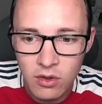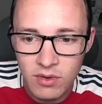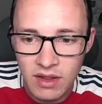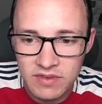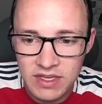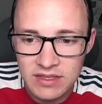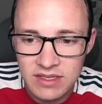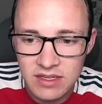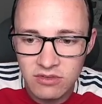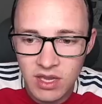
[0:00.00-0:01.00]
We have to
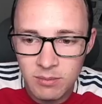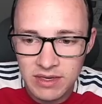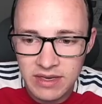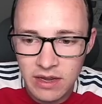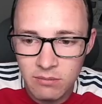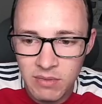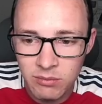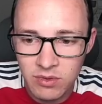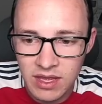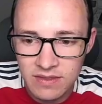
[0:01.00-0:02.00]
continue coming down.
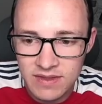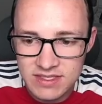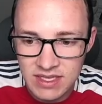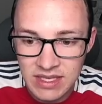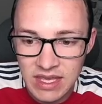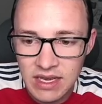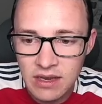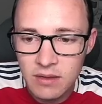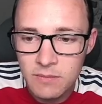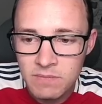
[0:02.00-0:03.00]
Maybe we hit this again.